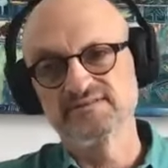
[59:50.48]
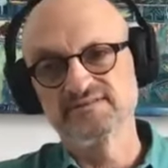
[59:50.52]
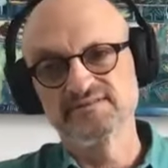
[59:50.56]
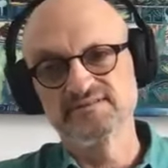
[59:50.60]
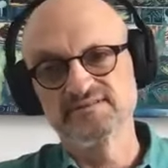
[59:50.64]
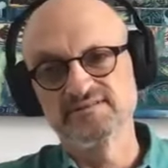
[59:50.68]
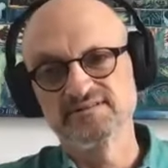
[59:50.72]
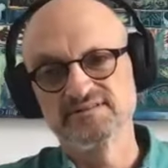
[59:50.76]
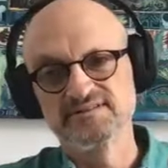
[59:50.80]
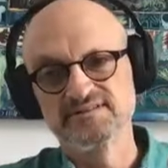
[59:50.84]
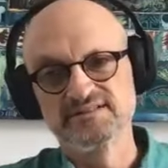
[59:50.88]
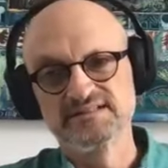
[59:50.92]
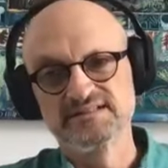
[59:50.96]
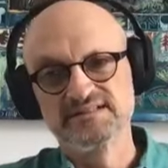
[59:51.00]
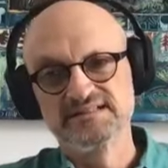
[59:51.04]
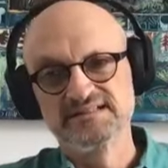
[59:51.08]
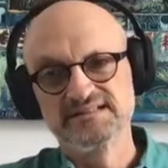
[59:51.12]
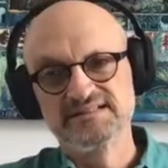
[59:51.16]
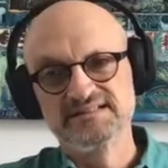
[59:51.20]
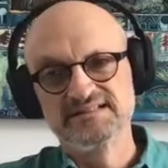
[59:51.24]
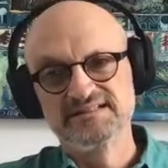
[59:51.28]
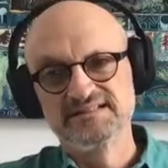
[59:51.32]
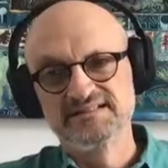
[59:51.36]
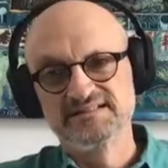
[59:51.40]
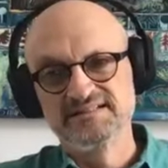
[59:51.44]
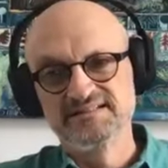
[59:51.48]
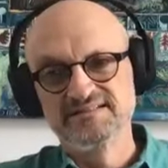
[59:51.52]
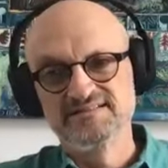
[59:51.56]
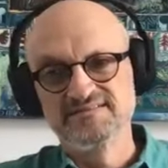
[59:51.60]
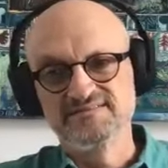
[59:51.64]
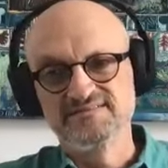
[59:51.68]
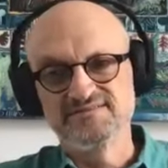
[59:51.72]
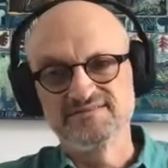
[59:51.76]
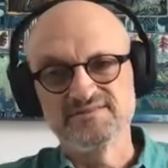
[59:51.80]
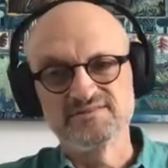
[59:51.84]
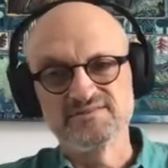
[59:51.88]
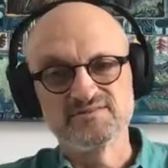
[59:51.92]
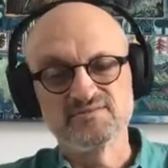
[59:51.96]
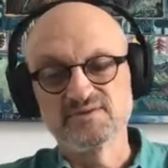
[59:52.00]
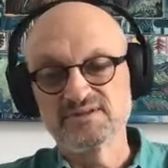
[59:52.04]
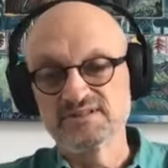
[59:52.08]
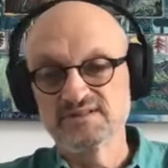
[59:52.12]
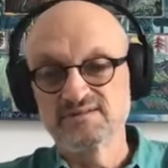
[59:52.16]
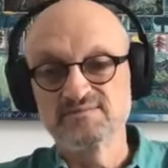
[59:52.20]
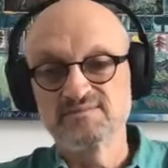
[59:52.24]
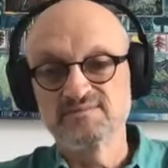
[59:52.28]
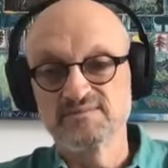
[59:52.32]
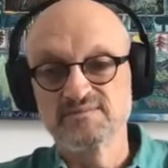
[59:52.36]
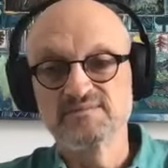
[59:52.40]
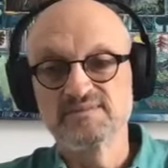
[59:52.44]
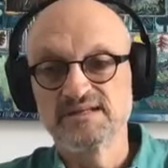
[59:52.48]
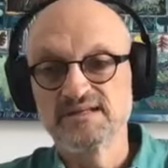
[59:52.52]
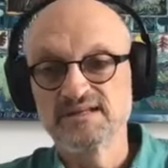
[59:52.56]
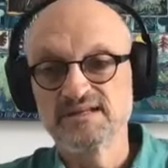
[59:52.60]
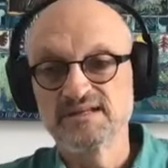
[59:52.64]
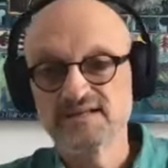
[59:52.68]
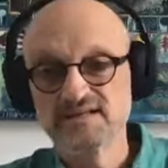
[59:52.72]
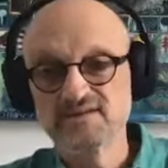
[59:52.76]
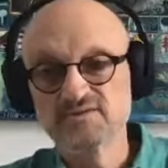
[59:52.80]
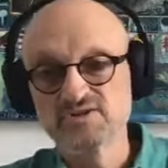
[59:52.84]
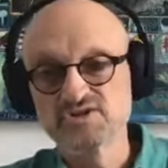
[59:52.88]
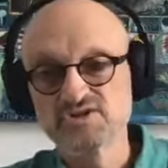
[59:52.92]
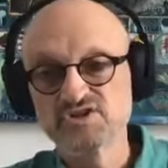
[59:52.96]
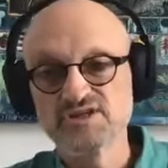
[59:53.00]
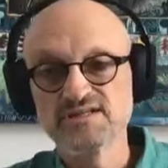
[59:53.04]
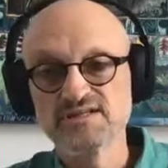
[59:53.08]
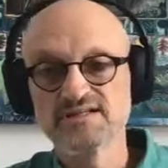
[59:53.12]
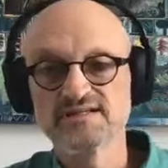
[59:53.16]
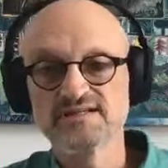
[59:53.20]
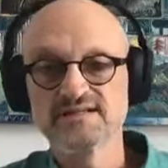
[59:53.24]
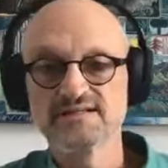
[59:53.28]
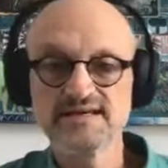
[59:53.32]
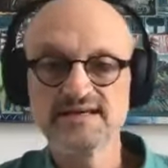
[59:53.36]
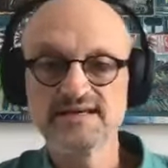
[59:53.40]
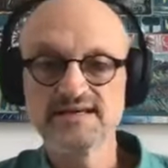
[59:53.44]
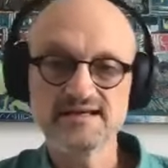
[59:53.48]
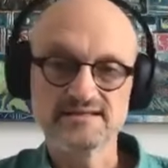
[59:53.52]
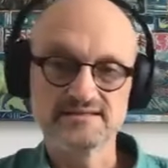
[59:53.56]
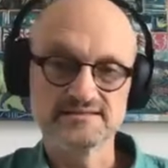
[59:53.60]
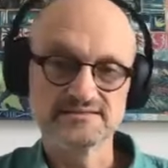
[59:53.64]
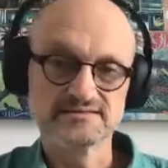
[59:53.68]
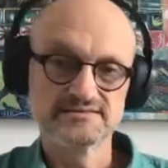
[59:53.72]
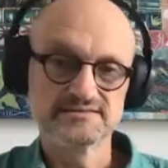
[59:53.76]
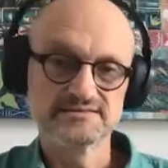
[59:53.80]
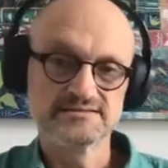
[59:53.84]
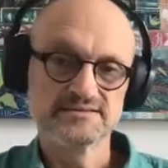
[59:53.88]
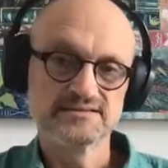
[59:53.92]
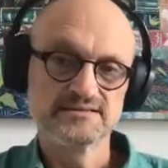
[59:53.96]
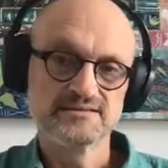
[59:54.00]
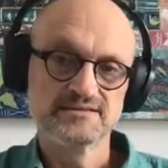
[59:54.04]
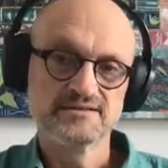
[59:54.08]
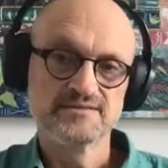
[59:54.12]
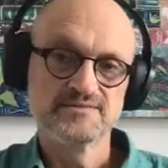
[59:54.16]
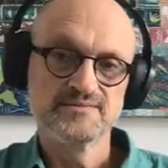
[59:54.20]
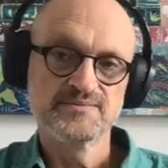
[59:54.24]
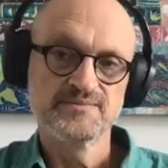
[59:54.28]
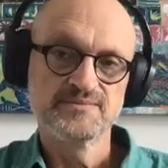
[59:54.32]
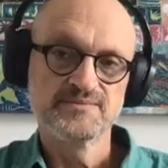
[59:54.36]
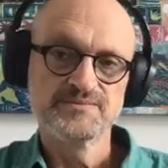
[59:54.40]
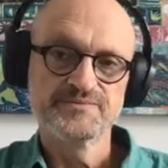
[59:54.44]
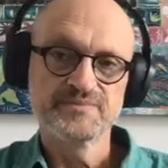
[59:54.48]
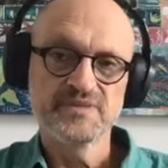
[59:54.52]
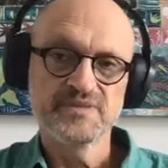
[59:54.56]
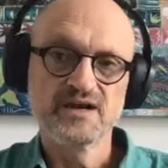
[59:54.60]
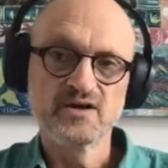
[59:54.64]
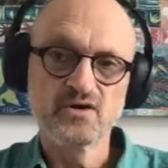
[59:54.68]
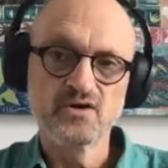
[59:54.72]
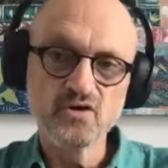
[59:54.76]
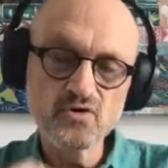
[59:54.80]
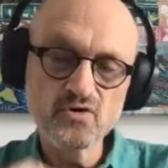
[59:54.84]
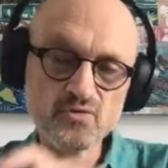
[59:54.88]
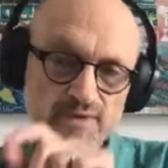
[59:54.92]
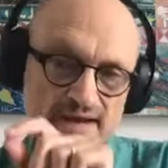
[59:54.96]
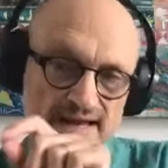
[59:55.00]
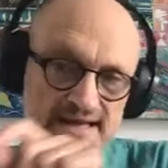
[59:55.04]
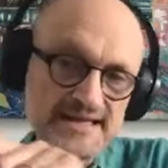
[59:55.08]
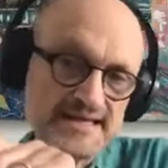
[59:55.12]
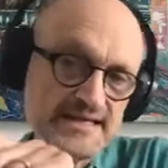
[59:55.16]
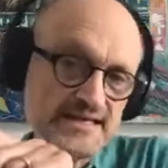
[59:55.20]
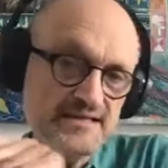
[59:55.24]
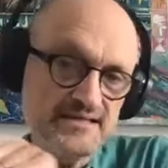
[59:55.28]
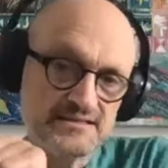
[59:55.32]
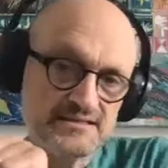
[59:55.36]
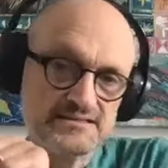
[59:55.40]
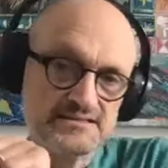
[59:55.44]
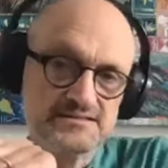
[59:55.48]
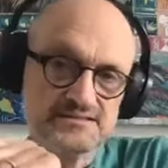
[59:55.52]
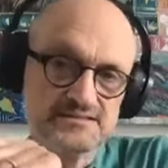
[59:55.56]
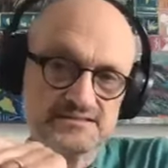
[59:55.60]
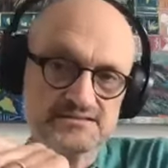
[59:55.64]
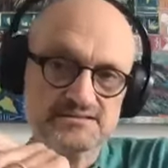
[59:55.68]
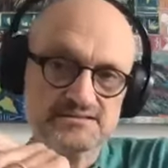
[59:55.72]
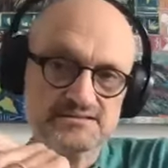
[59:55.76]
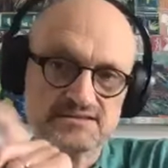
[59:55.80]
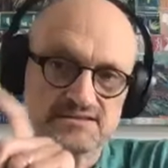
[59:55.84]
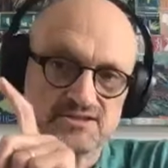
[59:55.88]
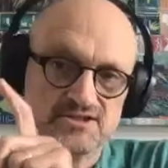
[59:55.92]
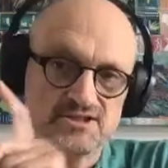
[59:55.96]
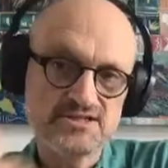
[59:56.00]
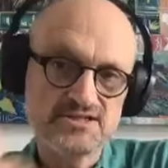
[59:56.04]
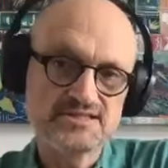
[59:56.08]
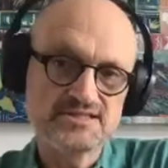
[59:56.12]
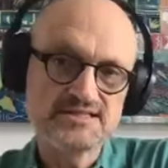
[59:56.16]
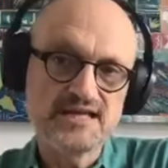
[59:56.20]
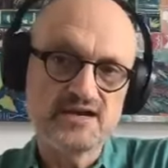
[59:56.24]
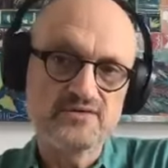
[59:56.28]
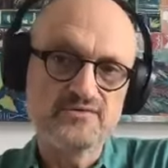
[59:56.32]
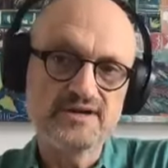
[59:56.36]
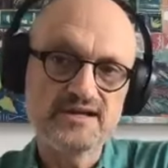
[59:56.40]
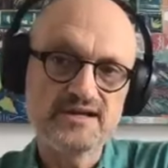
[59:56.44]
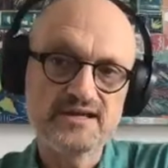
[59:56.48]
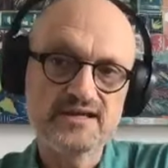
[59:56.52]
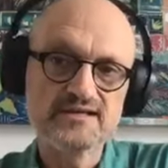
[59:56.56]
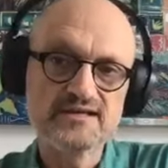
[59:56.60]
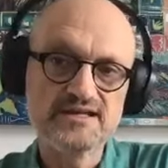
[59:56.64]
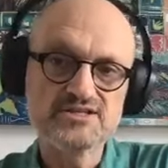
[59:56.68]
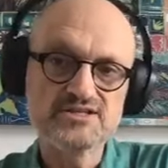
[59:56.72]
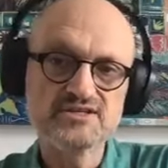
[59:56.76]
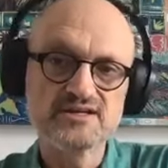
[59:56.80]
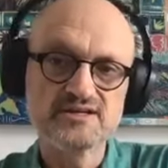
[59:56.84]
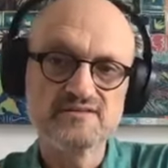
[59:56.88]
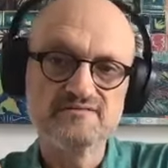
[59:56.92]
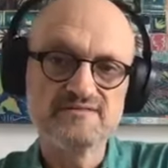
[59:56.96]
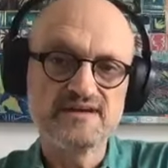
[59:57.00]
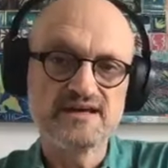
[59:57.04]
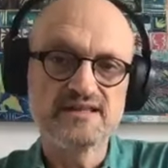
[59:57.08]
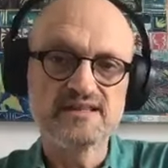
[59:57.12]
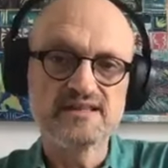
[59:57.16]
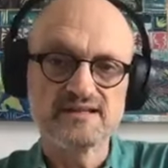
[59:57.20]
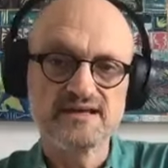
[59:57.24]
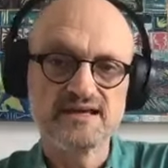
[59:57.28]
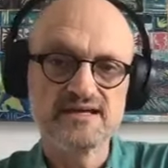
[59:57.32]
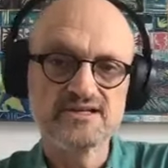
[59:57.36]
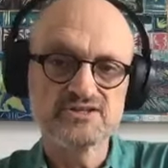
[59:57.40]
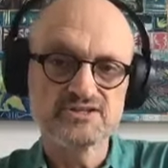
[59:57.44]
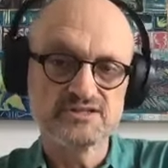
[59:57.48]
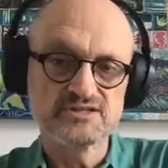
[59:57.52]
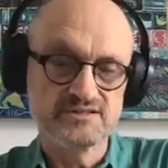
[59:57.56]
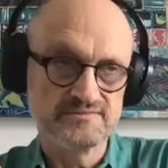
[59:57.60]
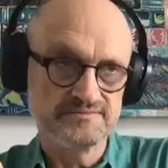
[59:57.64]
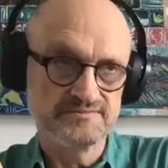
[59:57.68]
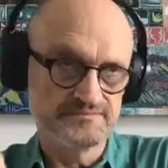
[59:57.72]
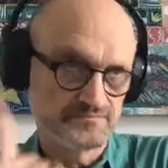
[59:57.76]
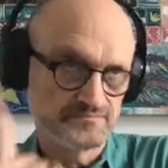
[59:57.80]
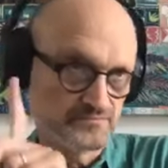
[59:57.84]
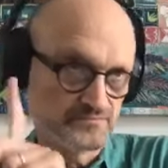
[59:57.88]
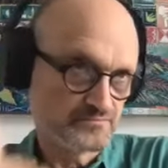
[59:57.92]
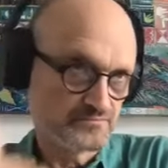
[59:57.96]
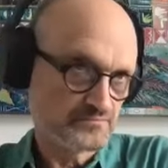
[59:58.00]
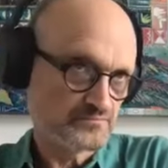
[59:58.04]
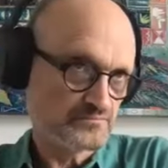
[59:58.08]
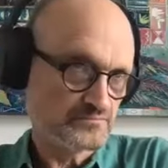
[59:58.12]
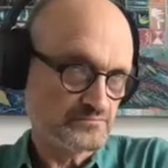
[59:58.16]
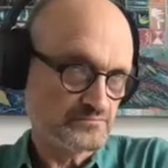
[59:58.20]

for, for what he or she didn't get. Already, just that recognition and validation